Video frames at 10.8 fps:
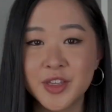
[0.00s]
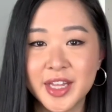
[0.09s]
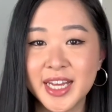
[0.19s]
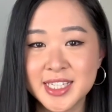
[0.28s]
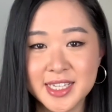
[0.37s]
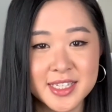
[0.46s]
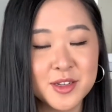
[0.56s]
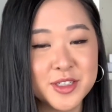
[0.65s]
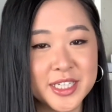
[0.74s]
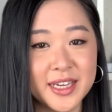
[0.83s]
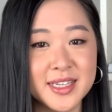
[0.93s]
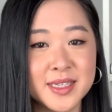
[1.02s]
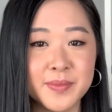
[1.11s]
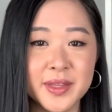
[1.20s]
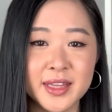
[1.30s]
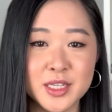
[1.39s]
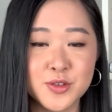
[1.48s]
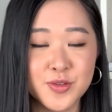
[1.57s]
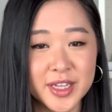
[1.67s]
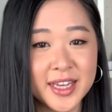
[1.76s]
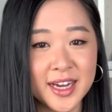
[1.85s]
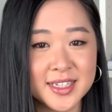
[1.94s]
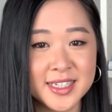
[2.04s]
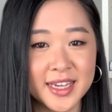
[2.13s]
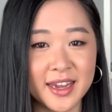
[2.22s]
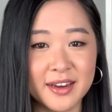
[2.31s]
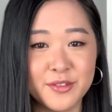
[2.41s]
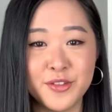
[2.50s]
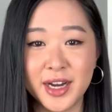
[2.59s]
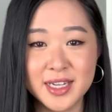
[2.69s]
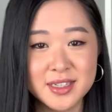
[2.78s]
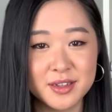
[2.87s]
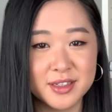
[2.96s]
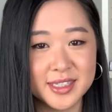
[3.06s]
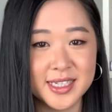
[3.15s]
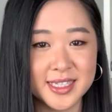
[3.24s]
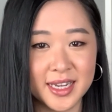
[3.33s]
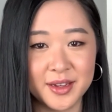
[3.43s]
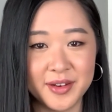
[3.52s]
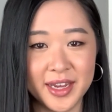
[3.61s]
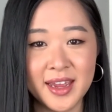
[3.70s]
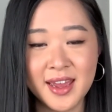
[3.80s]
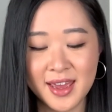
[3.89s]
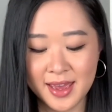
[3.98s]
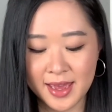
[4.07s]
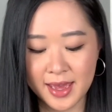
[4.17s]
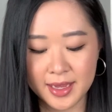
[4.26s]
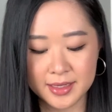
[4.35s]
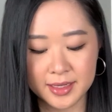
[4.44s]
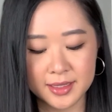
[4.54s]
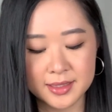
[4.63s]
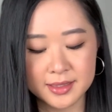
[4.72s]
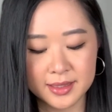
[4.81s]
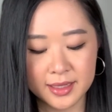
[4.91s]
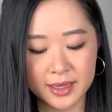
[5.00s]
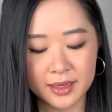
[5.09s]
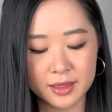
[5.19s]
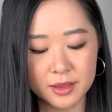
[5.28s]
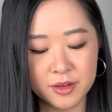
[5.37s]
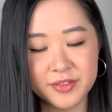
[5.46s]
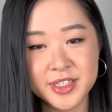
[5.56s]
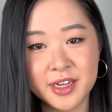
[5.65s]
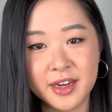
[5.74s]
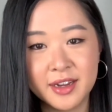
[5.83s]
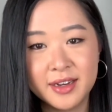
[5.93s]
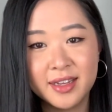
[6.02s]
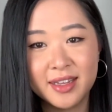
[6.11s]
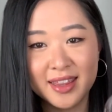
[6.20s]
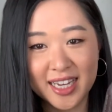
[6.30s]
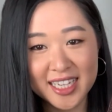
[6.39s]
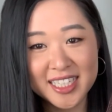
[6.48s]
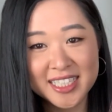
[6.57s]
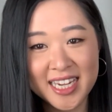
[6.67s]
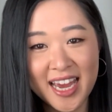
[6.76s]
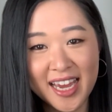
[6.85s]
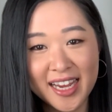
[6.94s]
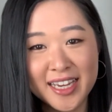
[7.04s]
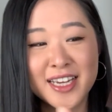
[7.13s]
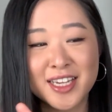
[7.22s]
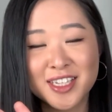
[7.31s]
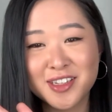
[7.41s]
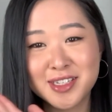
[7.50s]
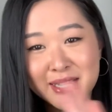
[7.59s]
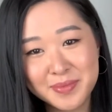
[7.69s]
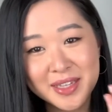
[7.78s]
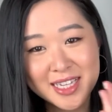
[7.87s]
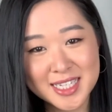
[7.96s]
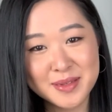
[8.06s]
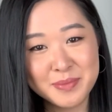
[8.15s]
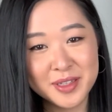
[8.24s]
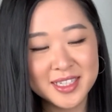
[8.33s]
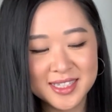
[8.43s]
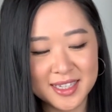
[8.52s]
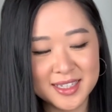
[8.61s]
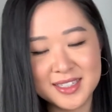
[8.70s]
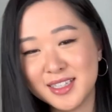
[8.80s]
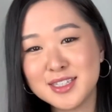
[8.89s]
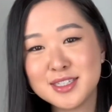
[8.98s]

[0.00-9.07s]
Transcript: the next SLG is something that's really hard to get for us Aussies anyway, and it's the Louis Vuitton luggage tag. So something as simple as this, it's